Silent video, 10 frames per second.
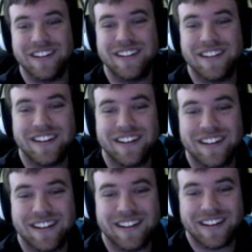
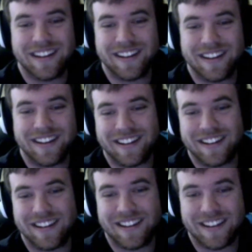
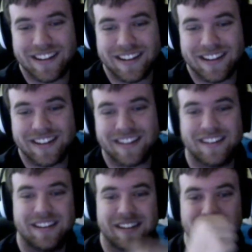
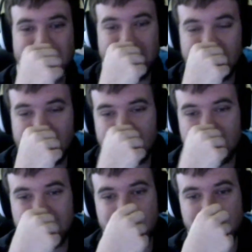
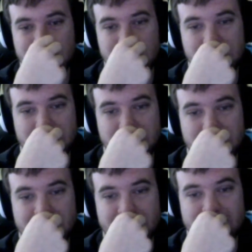
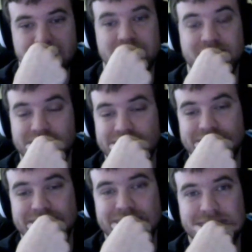
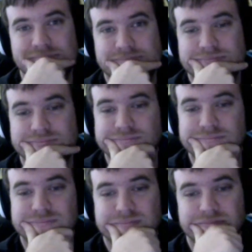
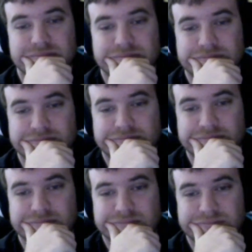
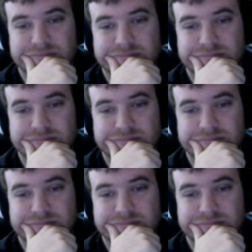No words are spoken by the person on screen.